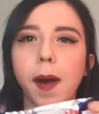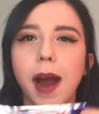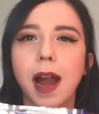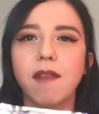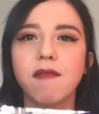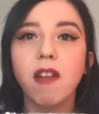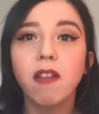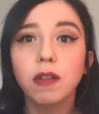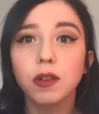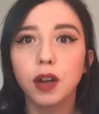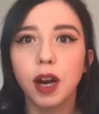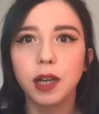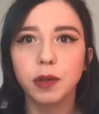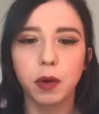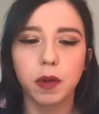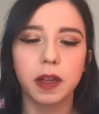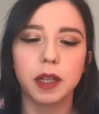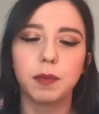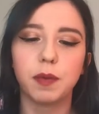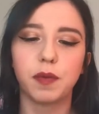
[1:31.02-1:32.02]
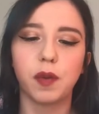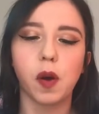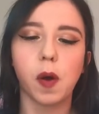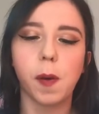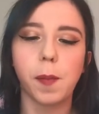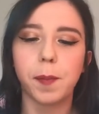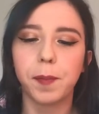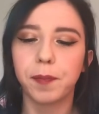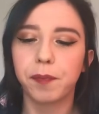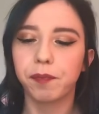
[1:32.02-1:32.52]
I've never tried one of these
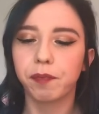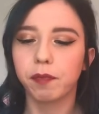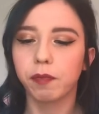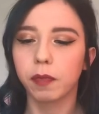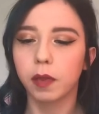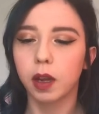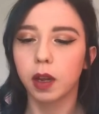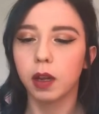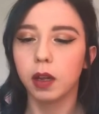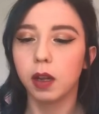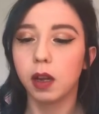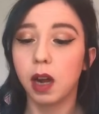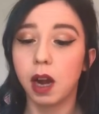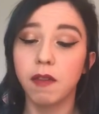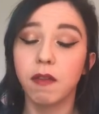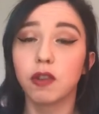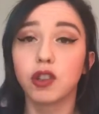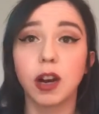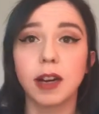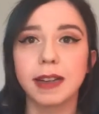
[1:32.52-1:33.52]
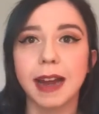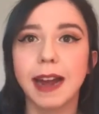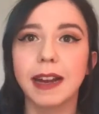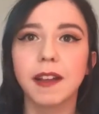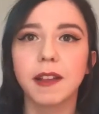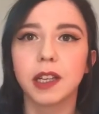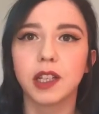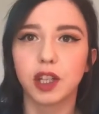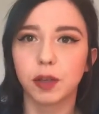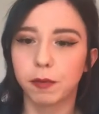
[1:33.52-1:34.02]
before. I've never tried
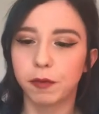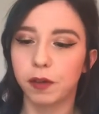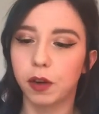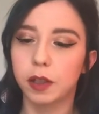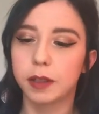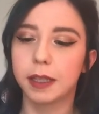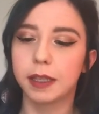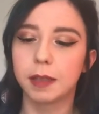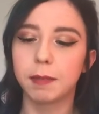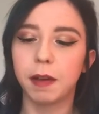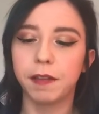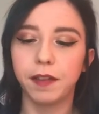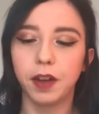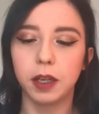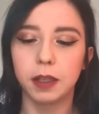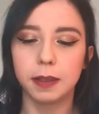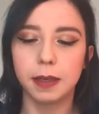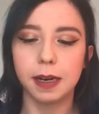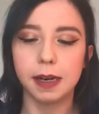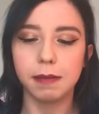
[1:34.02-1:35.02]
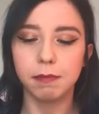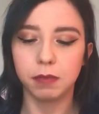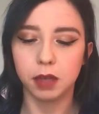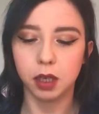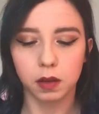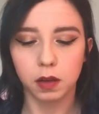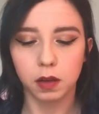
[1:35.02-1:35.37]
any of this stuff before, so this is my first time.